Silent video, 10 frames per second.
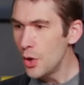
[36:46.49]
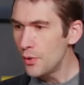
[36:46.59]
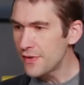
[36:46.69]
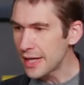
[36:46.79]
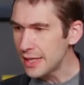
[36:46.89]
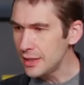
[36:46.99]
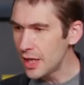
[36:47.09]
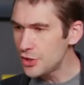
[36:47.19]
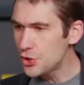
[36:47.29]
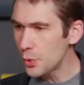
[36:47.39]
We've got
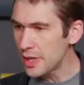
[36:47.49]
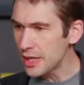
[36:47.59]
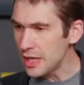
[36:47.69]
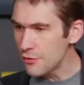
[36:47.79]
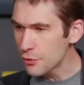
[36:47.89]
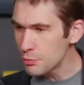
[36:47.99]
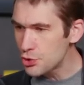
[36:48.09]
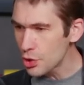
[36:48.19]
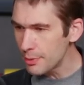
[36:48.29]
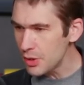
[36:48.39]
Eli joining in from
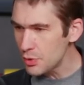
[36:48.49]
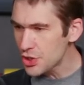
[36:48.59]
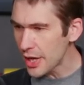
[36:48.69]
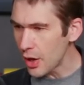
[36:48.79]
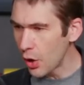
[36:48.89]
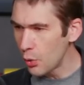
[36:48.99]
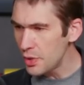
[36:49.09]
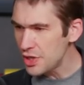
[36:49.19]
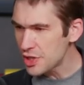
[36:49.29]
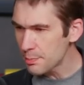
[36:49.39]
Germany, which I
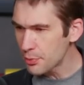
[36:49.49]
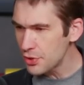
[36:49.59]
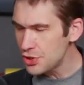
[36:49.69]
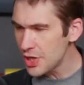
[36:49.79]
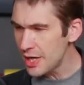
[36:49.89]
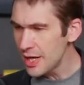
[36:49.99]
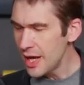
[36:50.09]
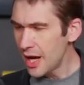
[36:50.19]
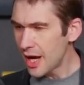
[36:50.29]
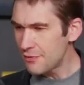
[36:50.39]
always appreciate.
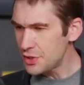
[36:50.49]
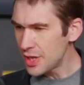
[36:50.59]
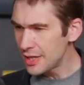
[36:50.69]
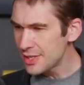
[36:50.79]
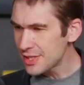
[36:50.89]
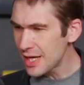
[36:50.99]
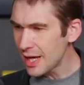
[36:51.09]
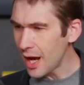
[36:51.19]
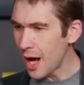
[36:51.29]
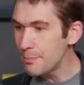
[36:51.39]
Ivan Jan
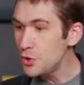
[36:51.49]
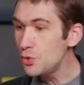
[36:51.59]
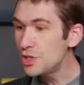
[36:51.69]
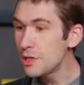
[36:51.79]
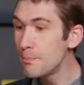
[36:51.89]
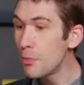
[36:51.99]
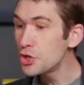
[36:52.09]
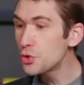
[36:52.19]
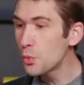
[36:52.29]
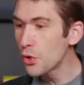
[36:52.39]
saying, I'm used to
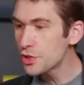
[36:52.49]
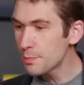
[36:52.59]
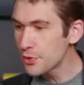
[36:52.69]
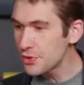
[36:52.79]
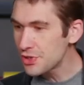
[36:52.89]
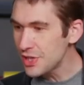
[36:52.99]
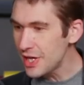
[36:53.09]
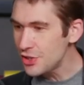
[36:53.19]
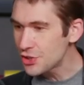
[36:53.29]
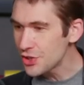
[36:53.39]
much worse
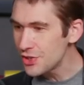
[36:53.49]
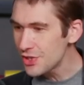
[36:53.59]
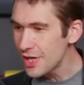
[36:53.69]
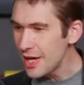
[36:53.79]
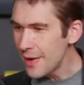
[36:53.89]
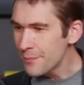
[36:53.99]
pronunciations.